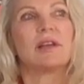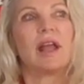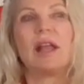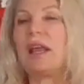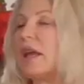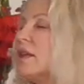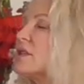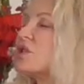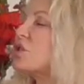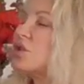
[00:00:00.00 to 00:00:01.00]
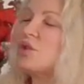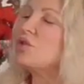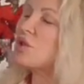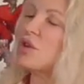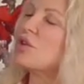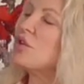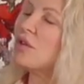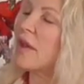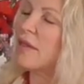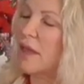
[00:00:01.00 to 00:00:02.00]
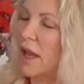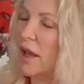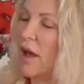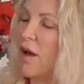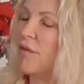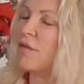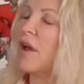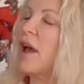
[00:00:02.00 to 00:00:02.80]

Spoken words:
any institution you can think of